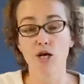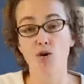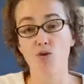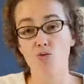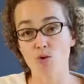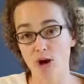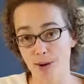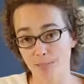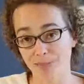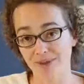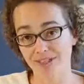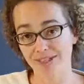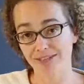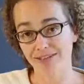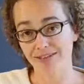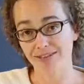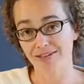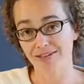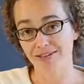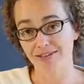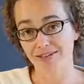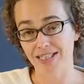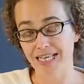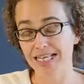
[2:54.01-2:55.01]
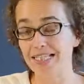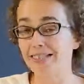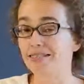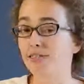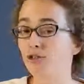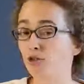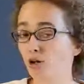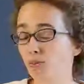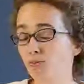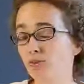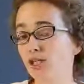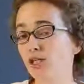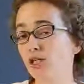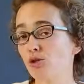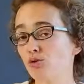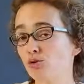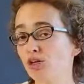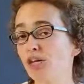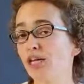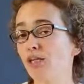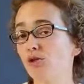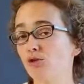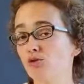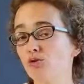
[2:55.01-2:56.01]
Rapid, is it something you
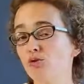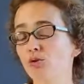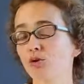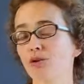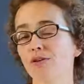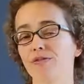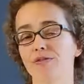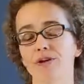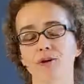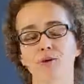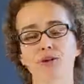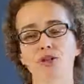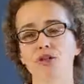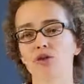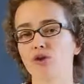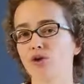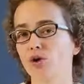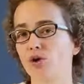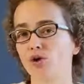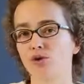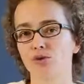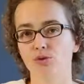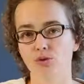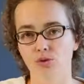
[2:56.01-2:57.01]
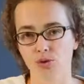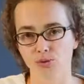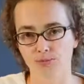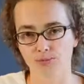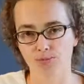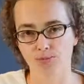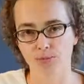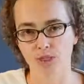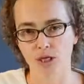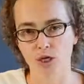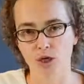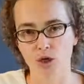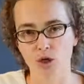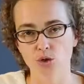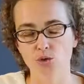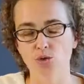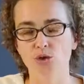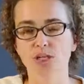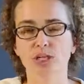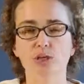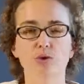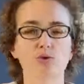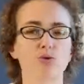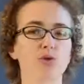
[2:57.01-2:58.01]
can do on a very short term so
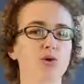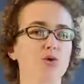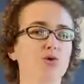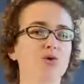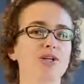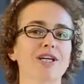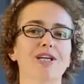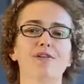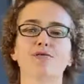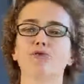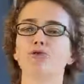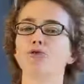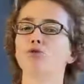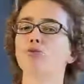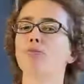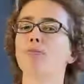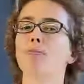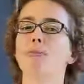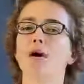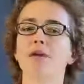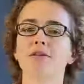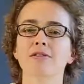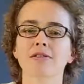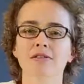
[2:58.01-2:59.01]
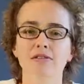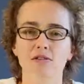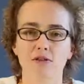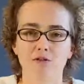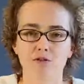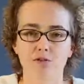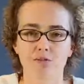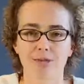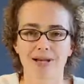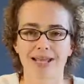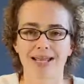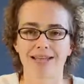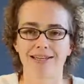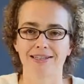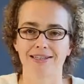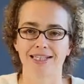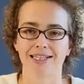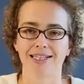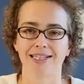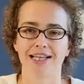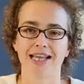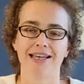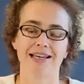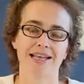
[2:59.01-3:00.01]
that you don't have to do months of
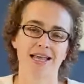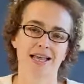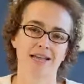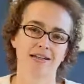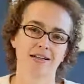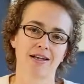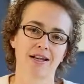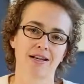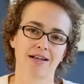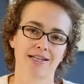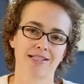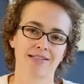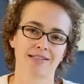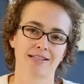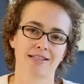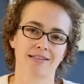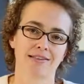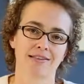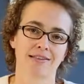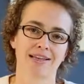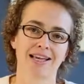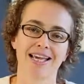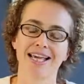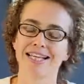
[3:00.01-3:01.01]
planning and analyzing?